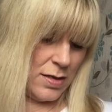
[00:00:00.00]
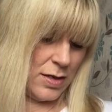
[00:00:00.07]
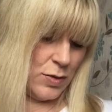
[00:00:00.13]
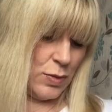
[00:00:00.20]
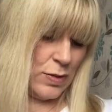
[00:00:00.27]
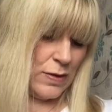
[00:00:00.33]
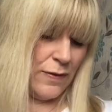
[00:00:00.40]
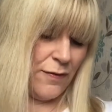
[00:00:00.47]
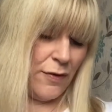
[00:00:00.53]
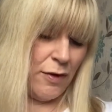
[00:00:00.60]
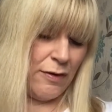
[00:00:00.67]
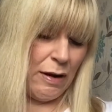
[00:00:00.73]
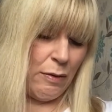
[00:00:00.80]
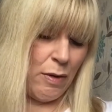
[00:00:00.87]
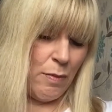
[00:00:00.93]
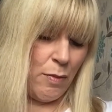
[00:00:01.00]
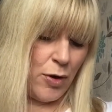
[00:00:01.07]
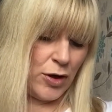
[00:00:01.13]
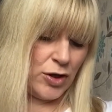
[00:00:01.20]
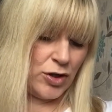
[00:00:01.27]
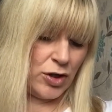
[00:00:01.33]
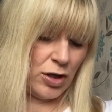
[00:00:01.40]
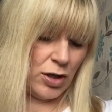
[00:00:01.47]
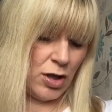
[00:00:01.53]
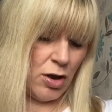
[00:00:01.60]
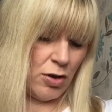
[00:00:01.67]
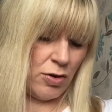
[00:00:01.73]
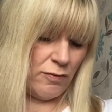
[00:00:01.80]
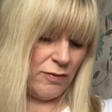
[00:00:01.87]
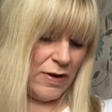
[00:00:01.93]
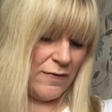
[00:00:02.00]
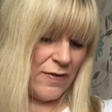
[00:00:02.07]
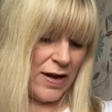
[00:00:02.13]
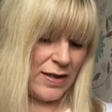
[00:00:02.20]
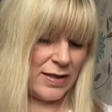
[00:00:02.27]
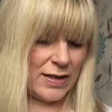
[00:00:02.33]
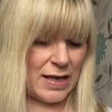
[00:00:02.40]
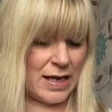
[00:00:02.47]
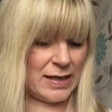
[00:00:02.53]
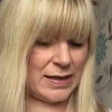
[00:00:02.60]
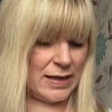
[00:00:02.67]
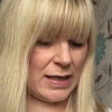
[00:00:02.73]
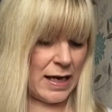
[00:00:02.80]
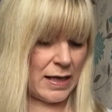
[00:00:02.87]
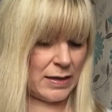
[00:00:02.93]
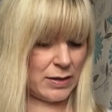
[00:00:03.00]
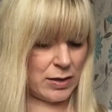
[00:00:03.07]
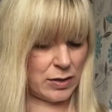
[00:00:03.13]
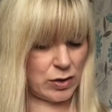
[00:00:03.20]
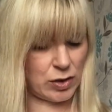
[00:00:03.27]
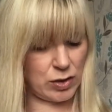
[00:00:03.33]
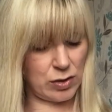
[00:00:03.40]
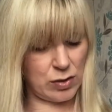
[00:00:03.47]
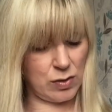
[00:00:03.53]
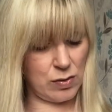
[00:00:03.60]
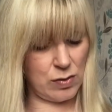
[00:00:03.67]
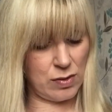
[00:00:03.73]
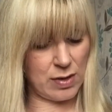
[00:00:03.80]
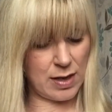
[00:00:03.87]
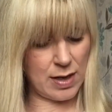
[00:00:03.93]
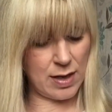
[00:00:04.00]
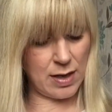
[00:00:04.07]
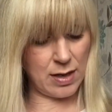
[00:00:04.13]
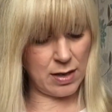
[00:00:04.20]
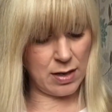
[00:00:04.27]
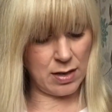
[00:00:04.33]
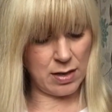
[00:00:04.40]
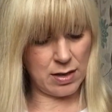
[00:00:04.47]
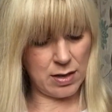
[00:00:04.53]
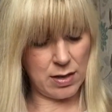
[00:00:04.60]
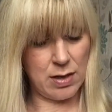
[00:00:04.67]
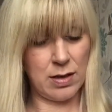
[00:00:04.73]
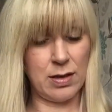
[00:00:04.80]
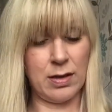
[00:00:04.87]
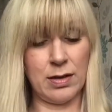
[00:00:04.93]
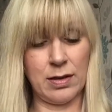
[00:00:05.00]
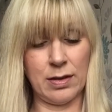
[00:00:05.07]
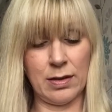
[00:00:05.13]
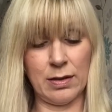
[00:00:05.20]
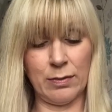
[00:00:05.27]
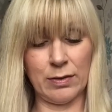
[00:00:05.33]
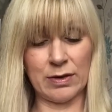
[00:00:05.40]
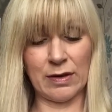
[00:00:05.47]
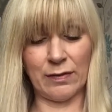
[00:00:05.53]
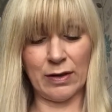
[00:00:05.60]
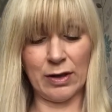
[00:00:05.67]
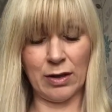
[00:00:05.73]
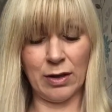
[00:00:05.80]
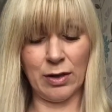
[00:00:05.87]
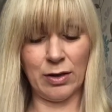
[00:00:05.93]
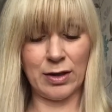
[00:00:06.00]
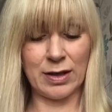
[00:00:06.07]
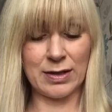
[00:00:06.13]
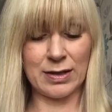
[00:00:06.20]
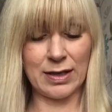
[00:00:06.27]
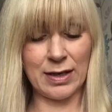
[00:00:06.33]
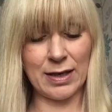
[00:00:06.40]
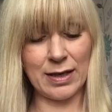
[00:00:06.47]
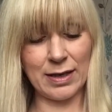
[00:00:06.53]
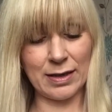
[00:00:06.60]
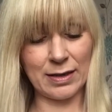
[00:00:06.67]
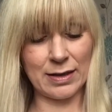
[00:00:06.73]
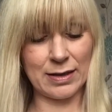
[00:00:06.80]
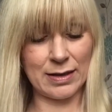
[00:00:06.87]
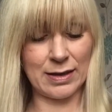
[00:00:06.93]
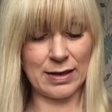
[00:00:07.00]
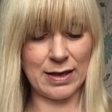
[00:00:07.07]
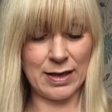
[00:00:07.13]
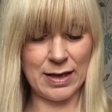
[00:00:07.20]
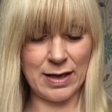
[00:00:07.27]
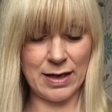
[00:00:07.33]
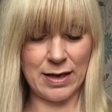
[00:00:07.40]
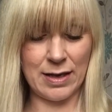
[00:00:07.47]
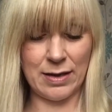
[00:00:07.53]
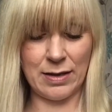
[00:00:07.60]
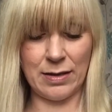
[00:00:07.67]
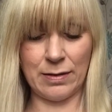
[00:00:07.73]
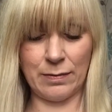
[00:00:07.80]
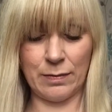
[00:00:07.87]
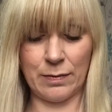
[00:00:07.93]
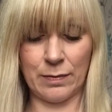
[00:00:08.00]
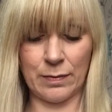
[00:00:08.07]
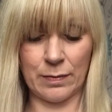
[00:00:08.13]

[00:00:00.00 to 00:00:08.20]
24-hour moisture lock, revitalizing and soothing. I want to have a little look at it. Can I get in?